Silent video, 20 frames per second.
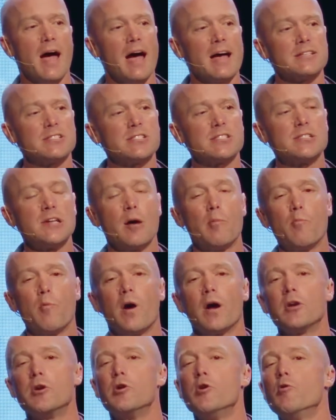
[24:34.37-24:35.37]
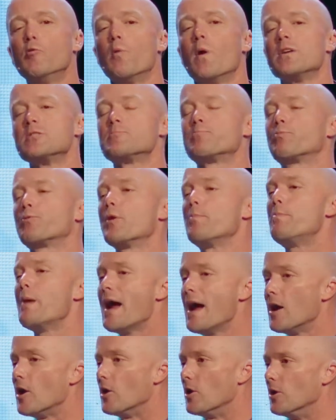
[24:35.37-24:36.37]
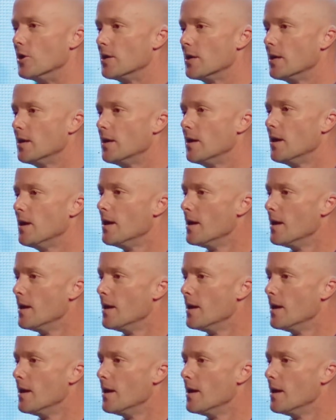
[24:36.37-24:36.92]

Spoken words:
as someone who was prepared